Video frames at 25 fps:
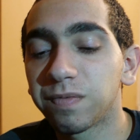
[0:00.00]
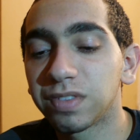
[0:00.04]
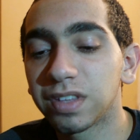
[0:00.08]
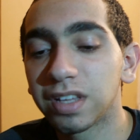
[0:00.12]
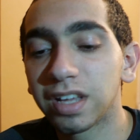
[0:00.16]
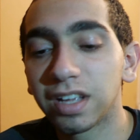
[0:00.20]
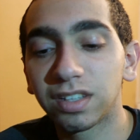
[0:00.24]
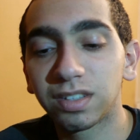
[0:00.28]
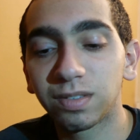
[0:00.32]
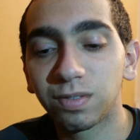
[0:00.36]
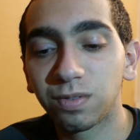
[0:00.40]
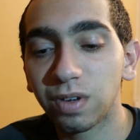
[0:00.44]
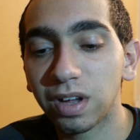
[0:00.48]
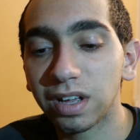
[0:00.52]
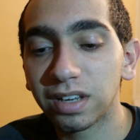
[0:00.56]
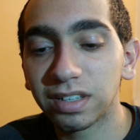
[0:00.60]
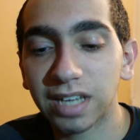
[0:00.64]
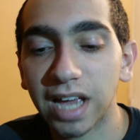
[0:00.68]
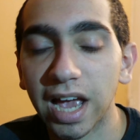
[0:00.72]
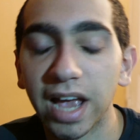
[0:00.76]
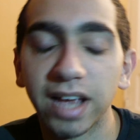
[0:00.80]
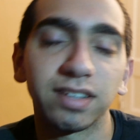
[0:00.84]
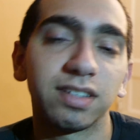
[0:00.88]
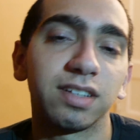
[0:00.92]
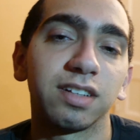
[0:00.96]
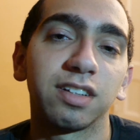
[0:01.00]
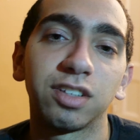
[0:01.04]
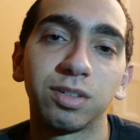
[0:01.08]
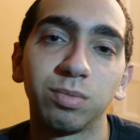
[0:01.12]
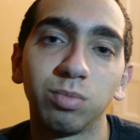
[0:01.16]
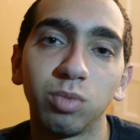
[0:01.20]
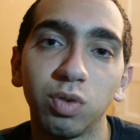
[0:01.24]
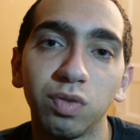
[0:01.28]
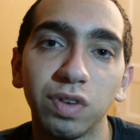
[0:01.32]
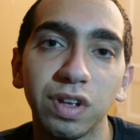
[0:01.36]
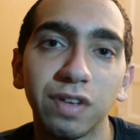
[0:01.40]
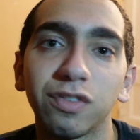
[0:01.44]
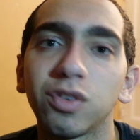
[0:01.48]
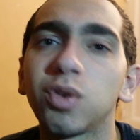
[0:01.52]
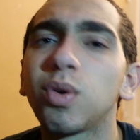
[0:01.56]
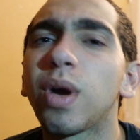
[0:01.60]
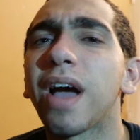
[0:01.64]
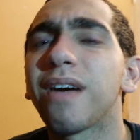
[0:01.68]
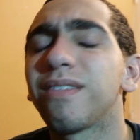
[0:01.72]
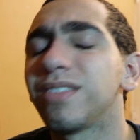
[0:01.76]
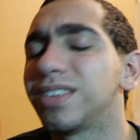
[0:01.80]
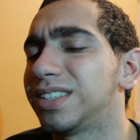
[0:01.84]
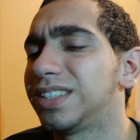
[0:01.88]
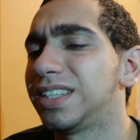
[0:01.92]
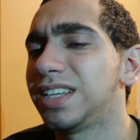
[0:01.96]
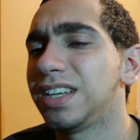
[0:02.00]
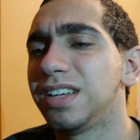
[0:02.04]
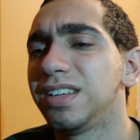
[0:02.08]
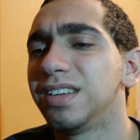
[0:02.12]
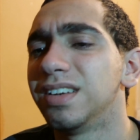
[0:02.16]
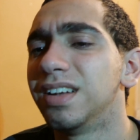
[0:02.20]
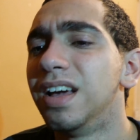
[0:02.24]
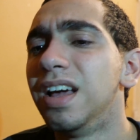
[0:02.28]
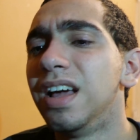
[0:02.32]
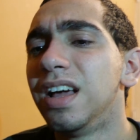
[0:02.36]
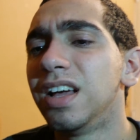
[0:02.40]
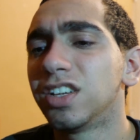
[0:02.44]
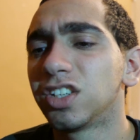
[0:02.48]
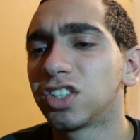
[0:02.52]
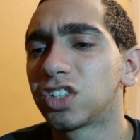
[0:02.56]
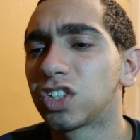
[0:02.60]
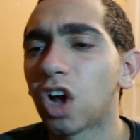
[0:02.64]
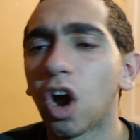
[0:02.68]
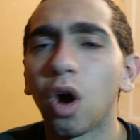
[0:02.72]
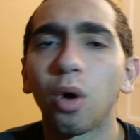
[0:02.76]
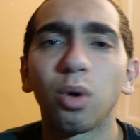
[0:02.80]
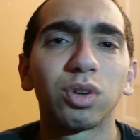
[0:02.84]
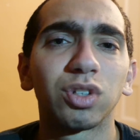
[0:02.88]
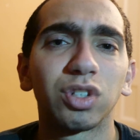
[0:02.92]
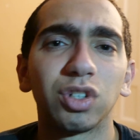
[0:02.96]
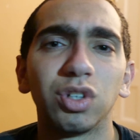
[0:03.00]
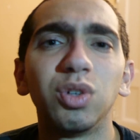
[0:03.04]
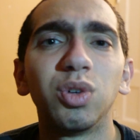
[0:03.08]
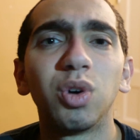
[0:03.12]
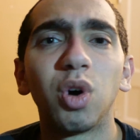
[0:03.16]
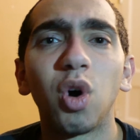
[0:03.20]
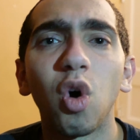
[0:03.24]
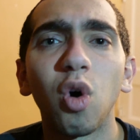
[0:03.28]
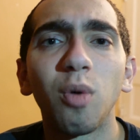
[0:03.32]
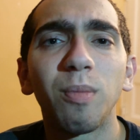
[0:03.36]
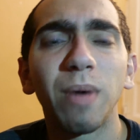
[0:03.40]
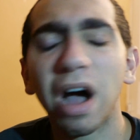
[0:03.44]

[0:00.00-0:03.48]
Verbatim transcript: It's fantastic, this movie. If you haven't seen Star Wars A New Hope,